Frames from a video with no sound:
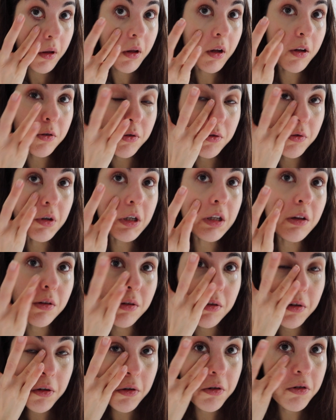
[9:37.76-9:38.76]
I do it
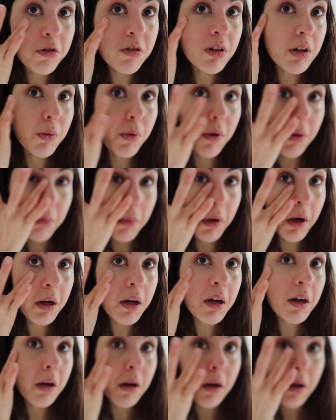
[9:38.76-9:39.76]
usually with my